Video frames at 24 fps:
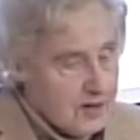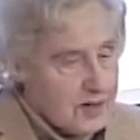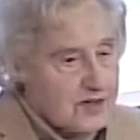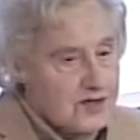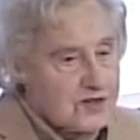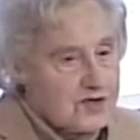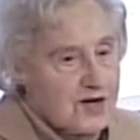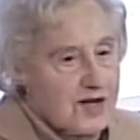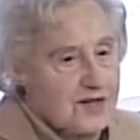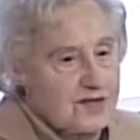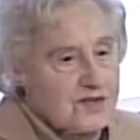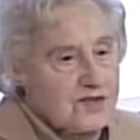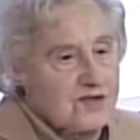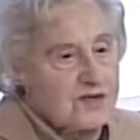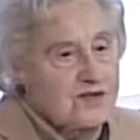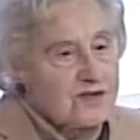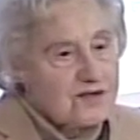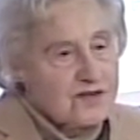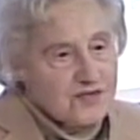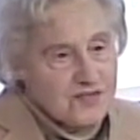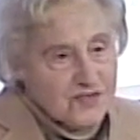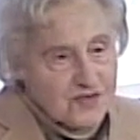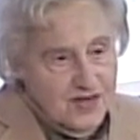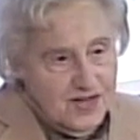just
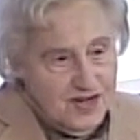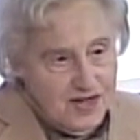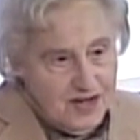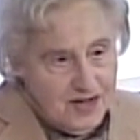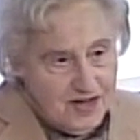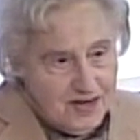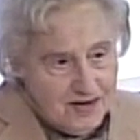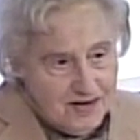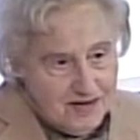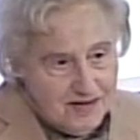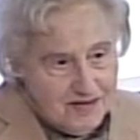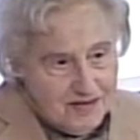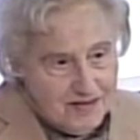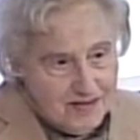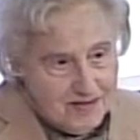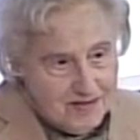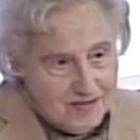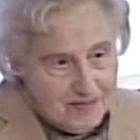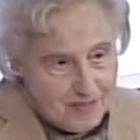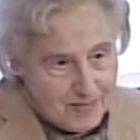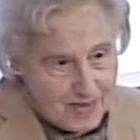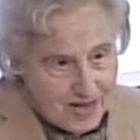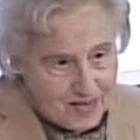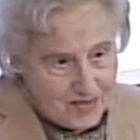three
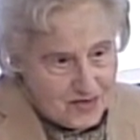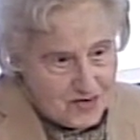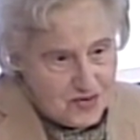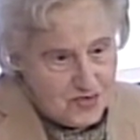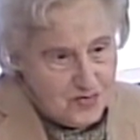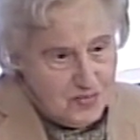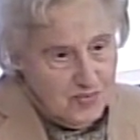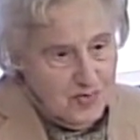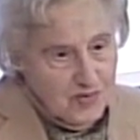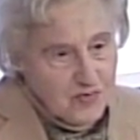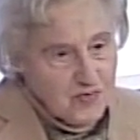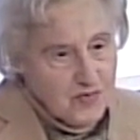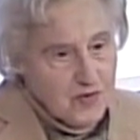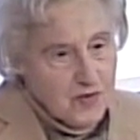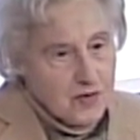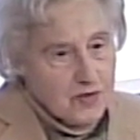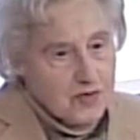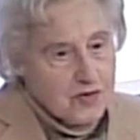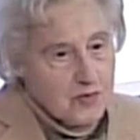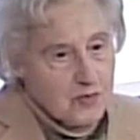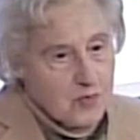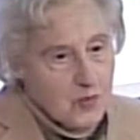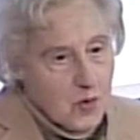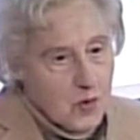months before
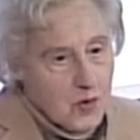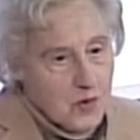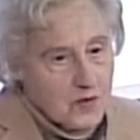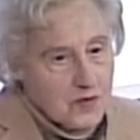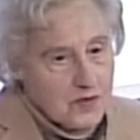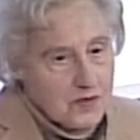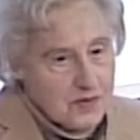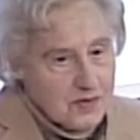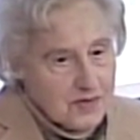the war